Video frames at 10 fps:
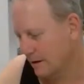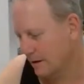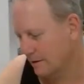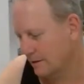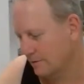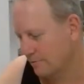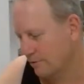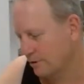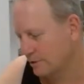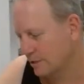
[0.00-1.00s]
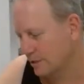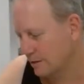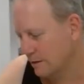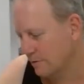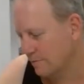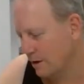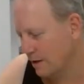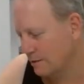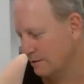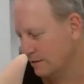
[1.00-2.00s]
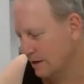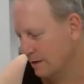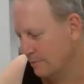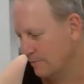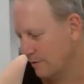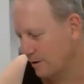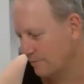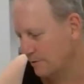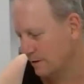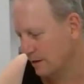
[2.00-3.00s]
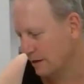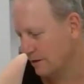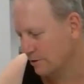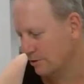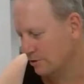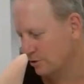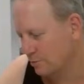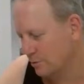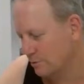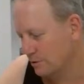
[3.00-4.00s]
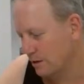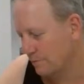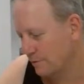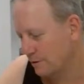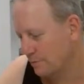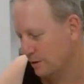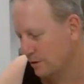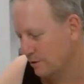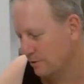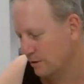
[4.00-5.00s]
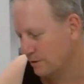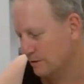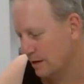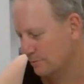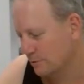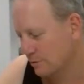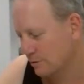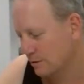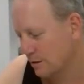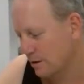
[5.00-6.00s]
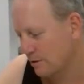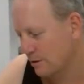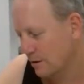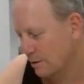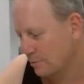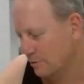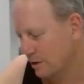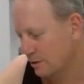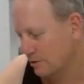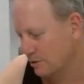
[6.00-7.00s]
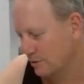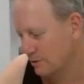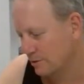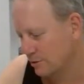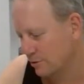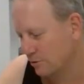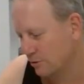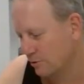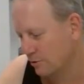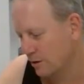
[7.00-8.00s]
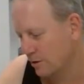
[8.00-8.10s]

Undead Rising. If I had to name a favourite Lego YouTuber, it would definitely be you. There's absolutely no pretentiousness to you.